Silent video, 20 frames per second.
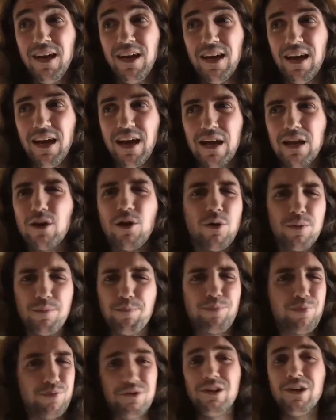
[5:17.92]
in
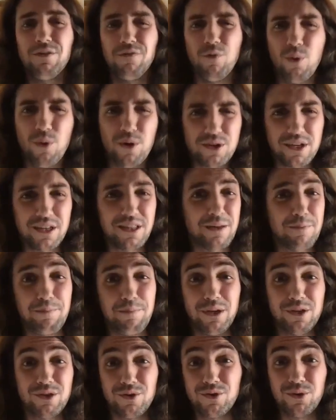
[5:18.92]
pre-divorce, I think
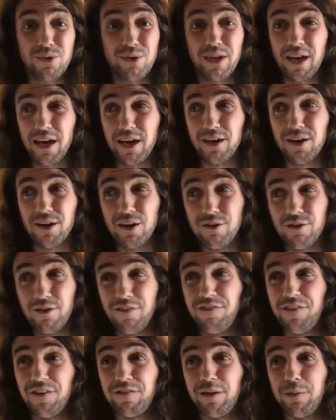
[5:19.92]
Bezos only had
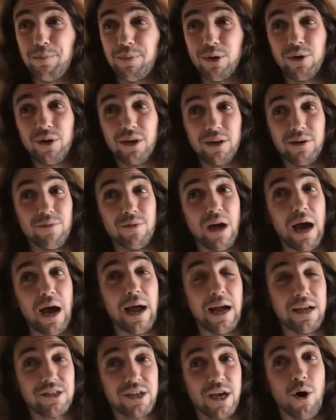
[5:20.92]
150 billion.
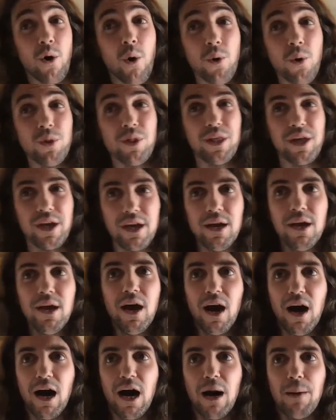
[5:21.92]
I say only.
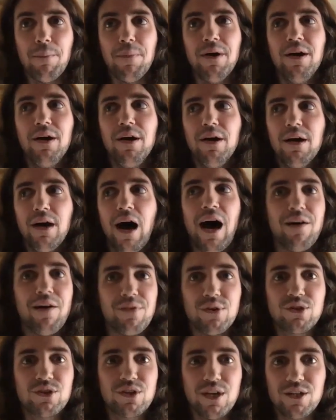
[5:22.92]

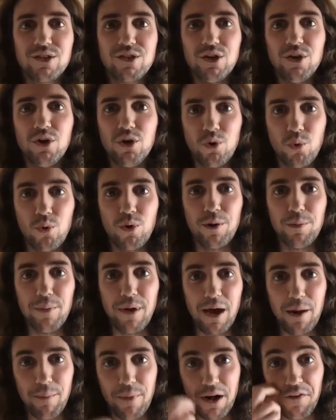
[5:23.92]
Obviously, that's an inordinate
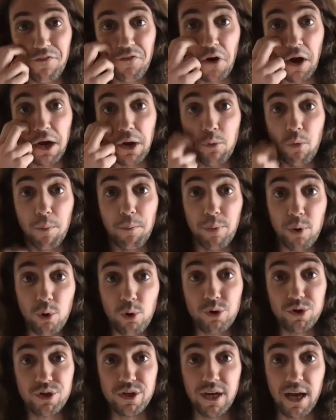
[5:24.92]
amount of money for any one
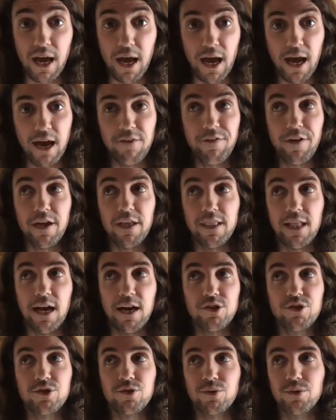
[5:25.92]
person to have, and that
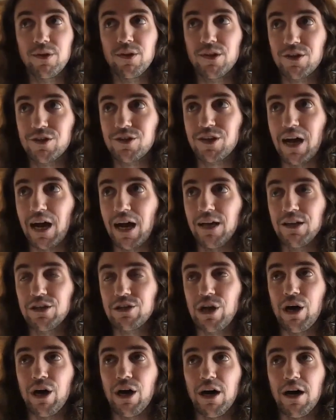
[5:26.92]
is certainly the size
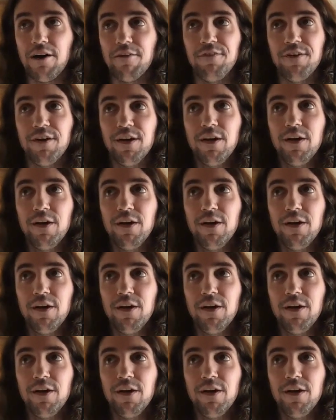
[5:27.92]
of